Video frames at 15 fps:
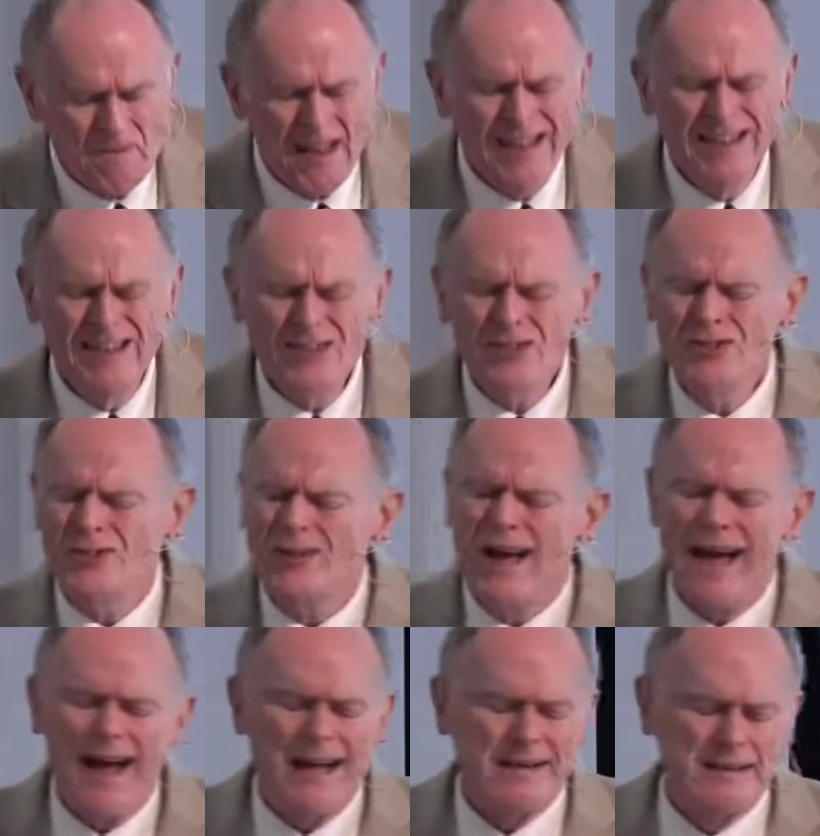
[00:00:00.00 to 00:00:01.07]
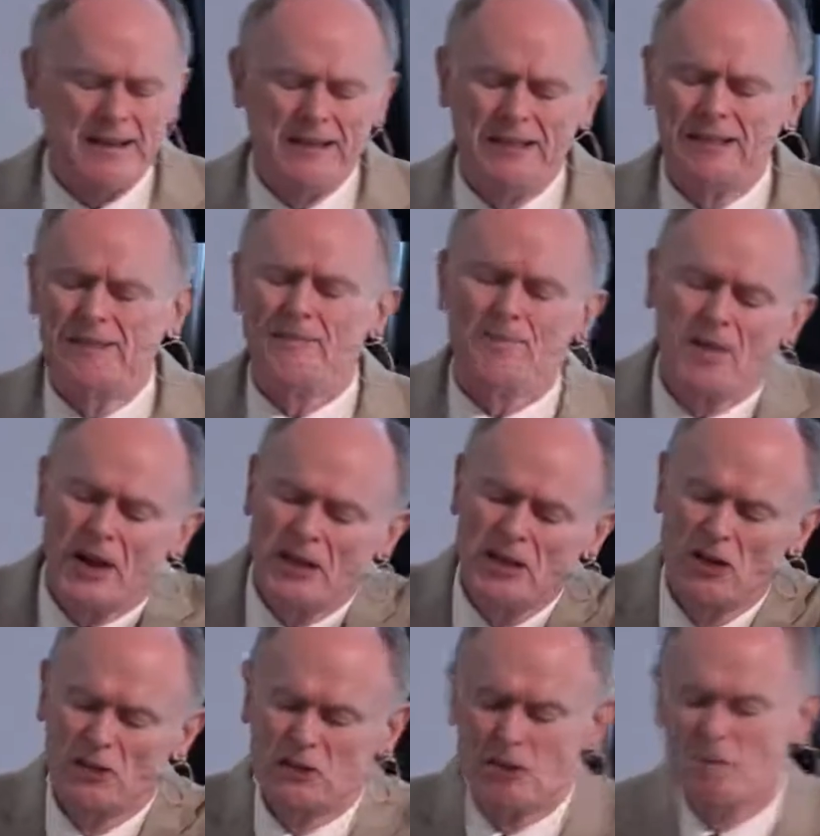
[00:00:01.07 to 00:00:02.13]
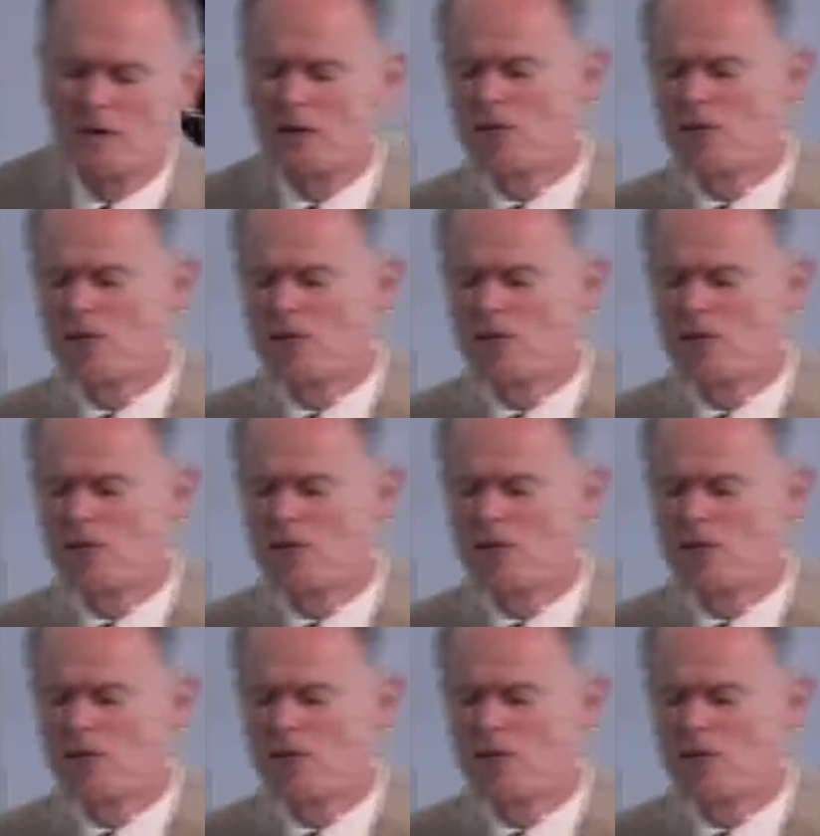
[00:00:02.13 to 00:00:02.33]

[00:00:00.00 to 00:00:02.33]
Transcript: And isn't that, I know it's a big